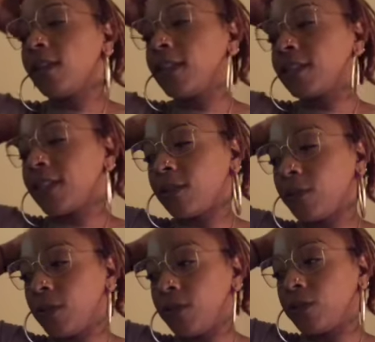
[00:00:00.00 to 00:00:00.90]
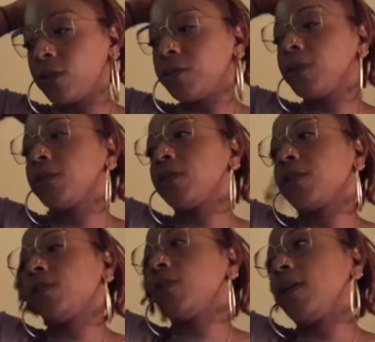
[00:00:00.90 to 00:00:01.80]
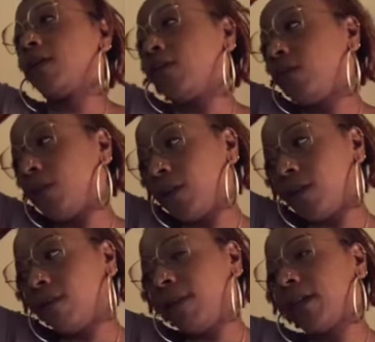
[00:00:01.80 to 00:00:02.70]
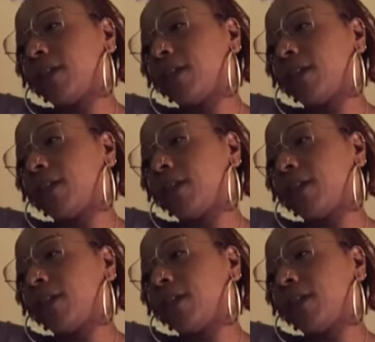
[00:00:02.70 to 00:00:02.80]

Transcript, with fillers: that's not the way you should approach it anyway if you were to go back